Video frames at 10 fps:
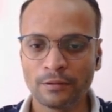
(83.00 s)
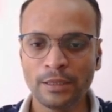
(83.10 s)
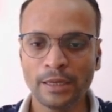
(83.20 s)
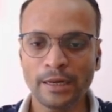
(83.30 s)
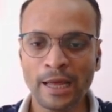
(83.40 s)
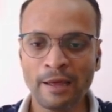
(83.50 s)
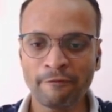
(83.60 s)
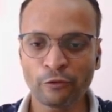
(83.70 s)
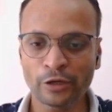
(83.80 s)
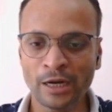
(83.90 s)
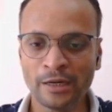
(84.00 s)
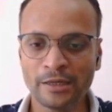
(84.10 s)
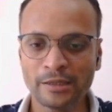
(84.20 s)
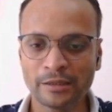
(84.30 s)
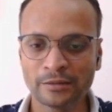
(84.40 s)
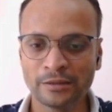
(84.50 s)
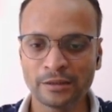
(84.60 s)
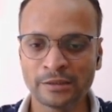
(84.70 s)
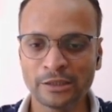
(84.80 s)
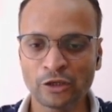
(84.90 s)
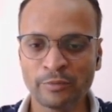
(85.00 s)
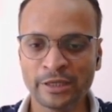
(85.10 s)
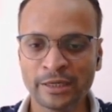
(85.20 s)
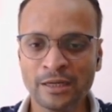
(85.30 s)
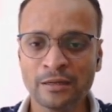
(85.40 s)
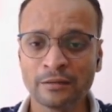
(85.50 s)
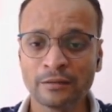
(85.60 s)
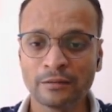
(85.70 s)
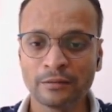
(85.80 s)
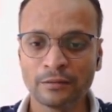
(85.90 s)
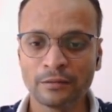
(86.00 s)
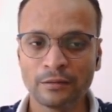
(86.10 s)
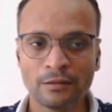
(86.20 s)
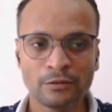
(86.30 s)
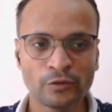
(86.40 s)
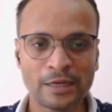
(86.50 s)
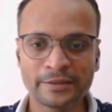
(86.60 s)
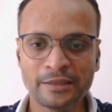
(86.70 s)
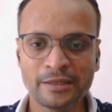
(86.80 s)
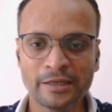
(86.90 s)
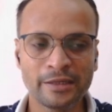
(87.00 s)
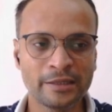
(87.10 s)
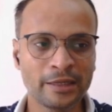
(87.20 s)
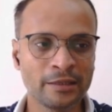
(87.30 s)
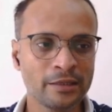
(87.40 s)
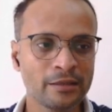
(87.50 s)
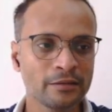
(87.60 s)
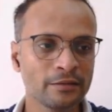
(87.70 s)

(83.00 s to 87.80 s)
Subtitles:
Here I have total 100 set of data. So I selected the data here,